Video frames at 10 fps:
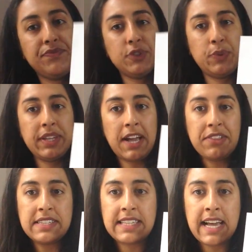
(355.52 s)
Do we count
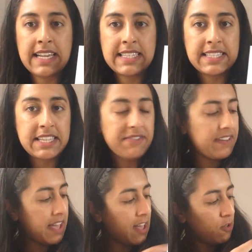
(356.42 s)
the sides and see if
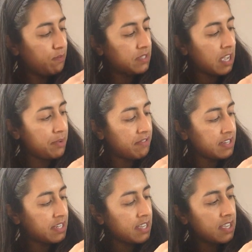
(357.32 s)
it helps? Are we
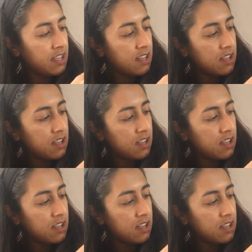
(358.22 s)
ready?